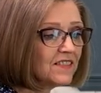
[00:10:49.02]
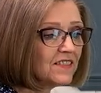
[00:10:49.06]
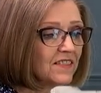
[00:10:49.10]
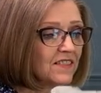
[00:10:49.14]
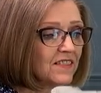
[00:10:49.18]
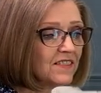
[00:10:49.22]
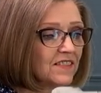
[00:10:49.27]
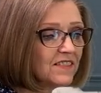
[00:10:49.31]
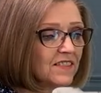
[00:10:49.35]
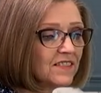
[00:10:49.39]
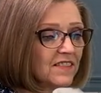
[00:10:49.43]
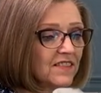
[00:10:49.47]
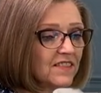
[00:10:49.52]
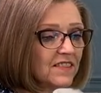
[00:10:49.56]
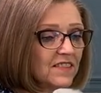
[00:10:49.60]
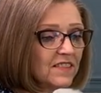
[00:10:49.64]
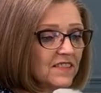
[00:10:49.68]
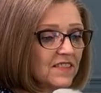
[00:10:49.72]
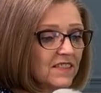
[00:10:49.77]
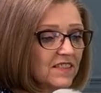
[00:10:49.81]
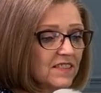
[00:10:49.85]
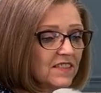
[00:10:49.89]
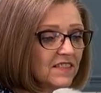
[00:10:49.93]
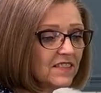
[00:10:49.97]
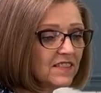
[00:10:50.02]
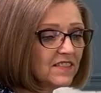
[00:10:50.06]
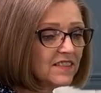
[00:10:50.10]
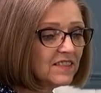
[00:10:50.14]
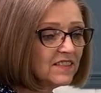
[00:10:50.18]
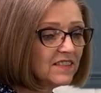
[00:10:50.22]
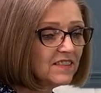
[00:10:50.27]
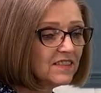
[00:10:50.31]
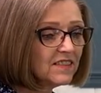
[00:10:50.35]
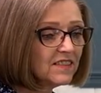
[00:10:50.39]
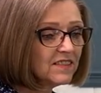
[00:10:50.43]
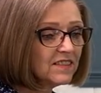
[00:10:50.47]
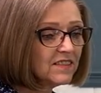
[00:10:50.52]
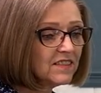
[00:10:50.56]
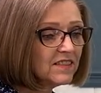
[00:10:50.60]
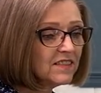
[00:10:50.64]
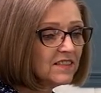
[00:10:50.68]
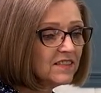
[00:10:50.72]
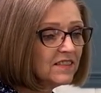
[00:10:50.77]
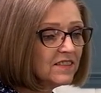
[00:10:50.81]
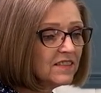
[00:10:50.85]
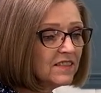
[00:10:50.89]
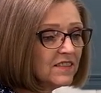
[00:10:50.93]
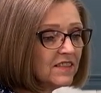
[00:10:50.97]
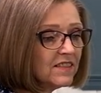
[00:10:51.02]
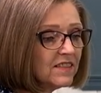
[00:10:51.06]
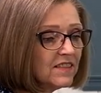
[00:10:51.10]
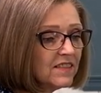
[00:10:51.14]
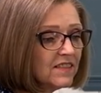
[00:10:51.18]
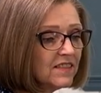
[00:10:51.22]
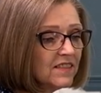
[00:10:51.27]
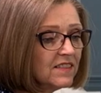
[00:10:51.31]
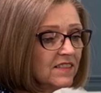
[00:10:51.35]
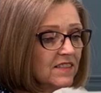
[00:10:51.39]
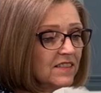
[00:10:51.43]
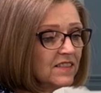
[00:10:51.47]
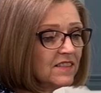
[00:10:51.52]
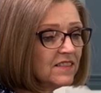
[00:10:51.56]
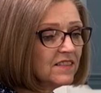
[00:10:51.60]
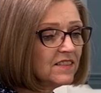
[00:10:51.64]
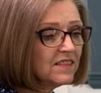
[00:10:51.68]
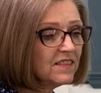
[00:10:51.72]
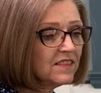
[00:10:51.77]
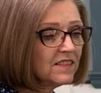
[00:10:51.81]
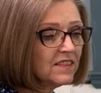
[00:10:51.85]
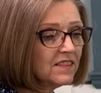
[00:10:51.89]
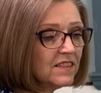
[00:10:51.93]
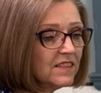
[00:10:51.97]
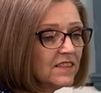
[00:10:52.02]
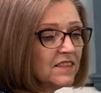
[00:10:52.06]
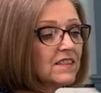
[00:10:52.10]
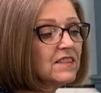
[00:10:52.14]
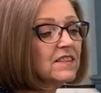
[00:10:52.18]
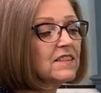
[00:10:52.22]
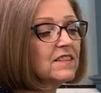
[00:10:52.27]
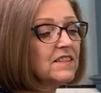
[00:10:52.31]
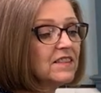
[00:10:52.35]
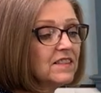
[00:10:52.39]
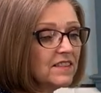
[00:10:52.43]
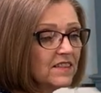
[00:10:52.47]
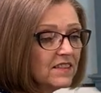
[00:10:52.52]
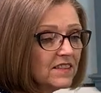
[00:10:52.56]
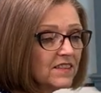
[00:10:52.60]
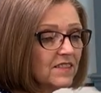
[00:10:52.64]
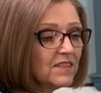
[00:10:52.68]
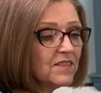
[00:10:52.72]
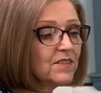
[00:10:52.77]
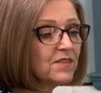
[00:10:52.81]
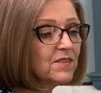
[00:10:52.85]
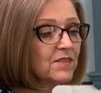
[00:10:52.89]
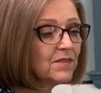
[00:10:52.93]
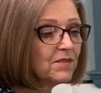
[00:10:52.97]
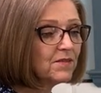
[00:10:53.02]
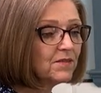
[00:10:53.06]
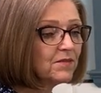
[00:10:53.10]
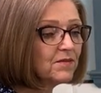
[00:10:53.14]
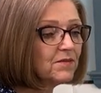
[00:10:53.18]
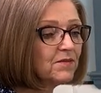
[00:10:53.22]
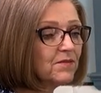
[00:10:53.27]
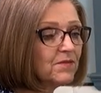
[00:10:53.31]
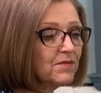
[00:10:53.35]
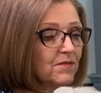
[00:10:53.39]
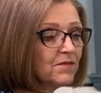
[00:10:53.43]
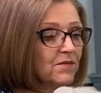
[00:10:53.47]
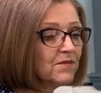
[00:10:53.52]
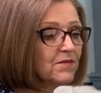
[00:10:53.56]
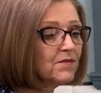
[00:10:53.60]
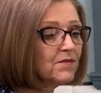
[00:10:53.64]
(not speaking)